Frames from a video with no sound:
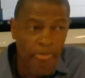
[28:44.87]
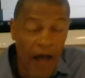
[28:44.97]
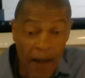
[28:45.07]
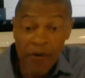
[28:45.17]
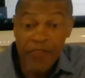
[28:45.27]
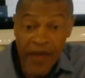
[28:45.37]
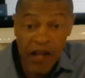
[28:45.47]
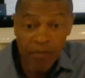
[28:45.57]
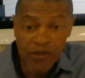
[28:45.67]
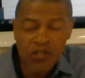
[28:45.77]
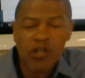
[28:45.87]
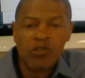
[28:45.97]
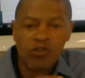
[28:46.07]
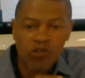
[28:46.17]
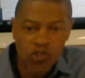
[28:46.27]
hypothalamus
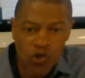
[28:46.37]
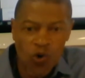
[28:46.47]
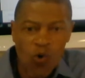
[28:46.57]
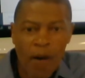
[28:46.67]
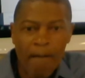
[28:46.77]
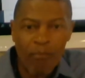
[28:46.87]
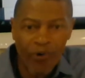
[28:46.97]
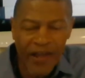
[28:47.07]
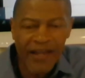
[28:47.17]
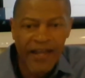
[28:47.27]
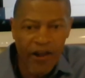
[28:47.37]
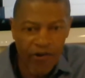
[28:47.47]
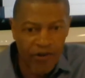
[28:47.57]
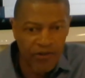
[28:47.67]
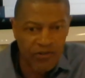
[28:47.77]
to show brain
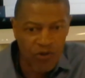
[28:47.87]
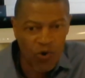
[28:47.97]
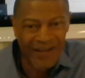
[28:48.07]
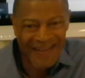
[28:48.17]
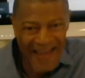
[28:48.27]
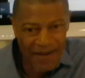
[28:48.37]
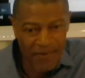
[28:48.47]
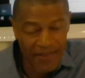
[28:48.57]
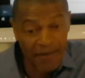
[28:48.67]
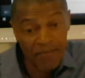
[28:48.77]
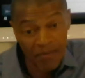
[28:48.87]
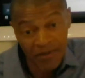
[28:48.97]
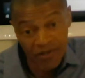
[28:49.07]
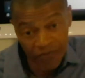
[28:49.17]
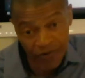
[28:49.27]
areas or anatomy that may be
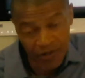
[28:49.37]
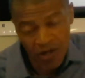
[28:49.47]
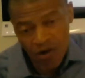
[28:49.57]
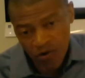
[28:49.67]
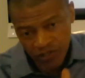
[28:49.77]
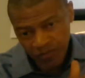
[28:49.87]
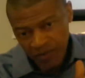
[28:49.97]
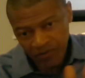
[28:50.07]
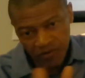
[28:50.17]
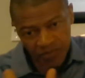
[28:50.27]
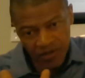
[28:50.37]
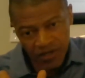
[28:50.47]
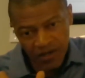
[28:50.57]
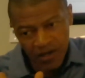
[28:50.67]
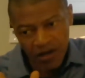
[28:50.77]
different, causing people to
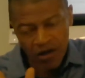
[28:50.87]
be